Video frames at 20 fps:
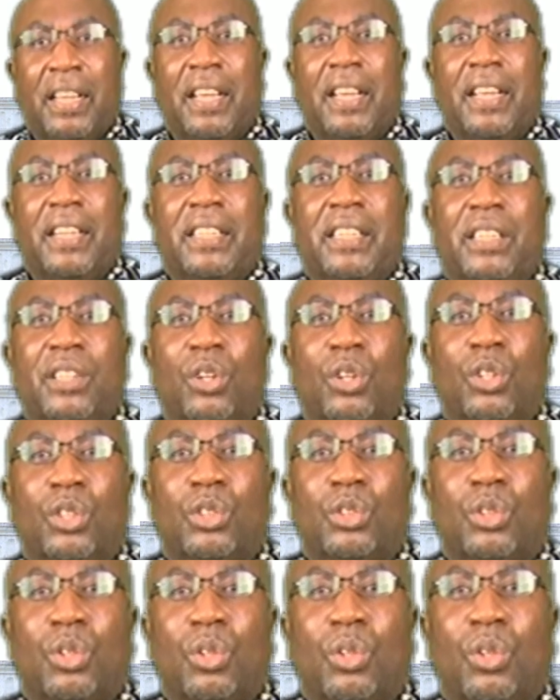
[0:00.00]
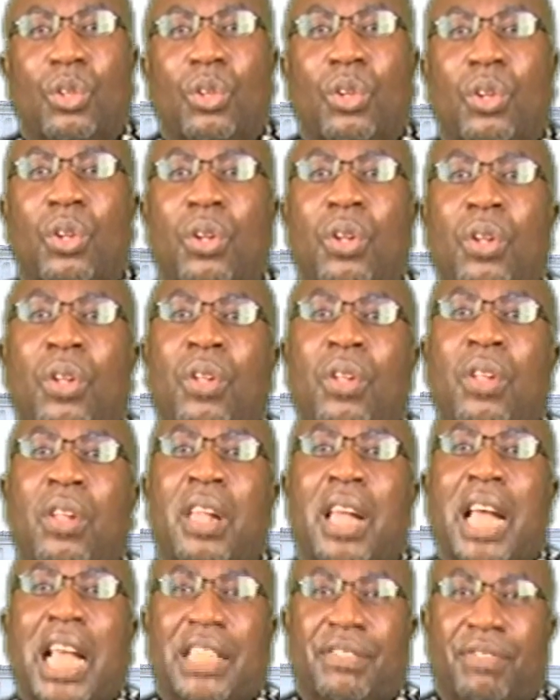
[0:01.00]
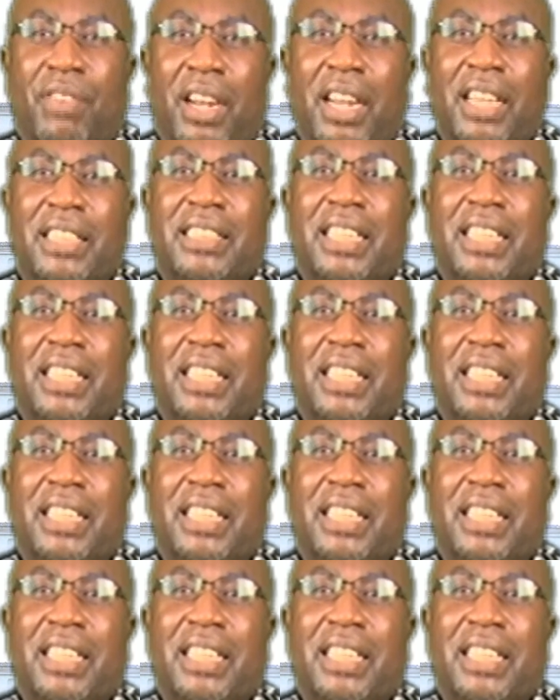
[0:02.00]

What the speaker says: and also as far